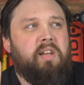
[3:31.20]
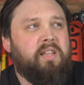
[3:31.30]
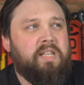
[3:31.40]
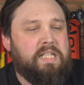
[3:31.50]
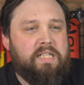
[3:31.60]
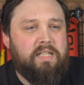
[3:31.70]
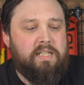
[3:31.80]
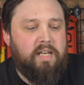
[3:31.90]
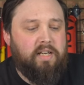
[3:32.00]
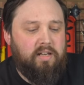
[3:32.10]
at the end of the
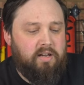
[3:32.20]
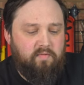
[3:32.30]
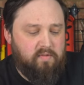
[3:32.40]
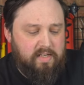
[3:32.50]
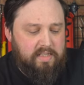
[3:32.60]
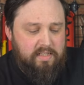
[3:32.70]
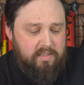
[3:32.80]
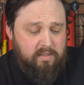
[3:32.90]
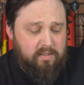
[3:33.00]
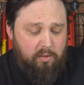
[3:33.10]
day, it really is
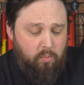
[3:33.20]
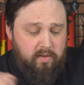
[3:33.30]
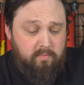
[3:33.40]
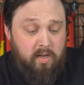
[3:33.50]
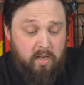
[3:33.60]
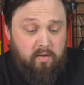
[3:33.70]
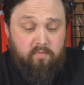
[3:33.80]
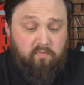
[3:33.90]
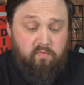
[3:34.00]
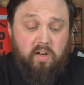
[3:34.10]
just someone
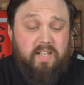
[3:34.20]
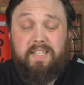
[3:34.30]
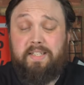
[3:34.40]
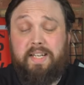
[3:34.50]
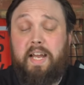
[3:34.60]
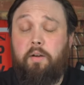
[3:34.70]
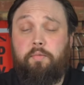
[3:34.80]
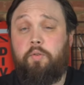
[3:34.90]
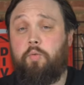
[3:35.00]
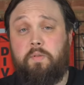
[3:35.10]
writing
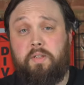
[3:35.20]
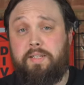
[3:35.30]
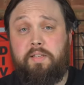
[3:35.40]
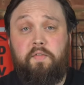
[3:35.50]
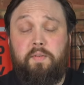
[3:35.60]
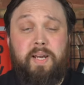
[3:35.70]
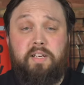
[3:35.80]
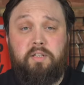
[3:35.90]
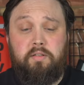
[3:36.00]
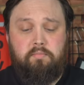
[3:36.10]
down all of this
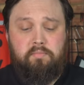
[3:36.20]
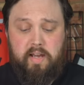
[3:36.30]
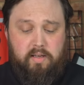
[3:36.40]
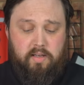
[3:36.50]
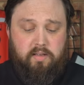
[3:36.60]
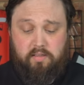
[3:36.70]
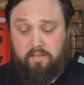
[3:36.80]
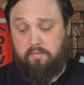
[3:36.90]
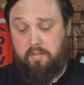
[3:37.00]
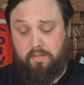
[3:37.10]
information and then
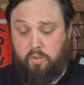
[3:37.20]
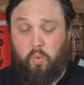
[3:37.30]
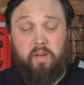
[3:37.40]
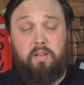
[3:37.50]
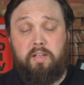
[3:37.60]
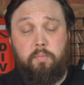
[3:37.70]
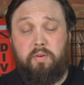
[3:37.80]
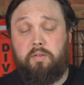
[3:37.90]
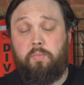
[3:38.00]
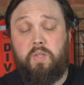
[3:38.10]
just a squiggle at the
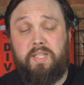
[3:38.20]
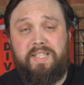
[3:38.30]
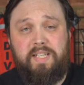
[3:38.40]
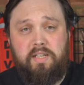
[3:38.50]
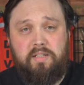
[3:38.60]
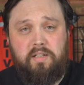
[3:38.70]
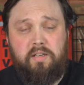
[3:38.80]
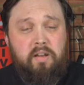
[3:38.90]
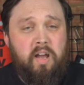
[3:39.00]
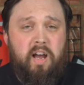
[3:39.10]
bottom with a
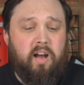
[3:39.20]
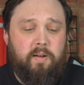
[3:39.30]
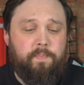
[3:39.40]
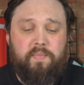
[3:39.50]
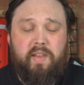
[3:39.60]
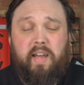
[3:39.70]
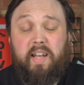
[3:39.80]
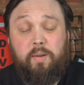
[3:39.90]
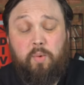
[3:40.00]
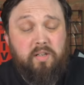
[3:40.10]
signature.
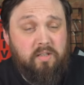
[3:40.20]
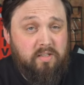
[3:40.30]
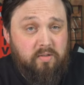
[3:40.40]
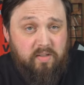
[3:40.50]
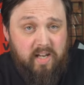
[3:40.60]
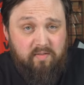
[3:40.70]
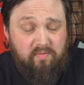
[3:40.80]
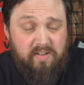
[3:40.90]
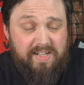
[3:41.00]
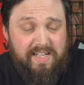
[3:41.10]
Anyone can do that,
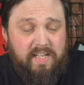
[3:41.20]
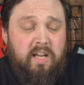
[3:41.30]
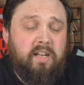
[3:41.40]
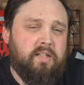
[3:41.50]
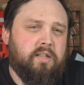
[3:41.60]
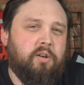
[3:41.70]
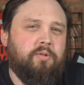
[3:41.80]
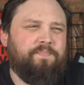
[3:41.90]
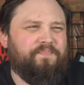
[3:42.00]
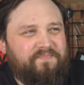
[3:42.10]
really.
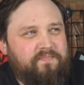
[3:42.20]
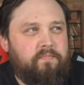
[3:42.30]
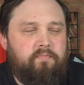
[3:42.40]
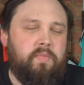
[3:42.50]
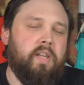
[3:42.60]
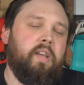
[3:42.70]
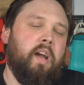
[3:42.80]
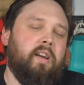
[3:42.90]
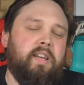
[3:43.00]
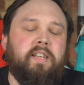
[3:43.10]
So
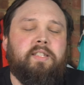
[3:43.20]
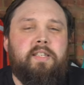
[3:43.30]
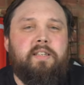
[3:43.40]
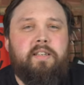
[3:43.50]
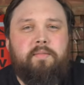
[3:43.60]
yeah, it's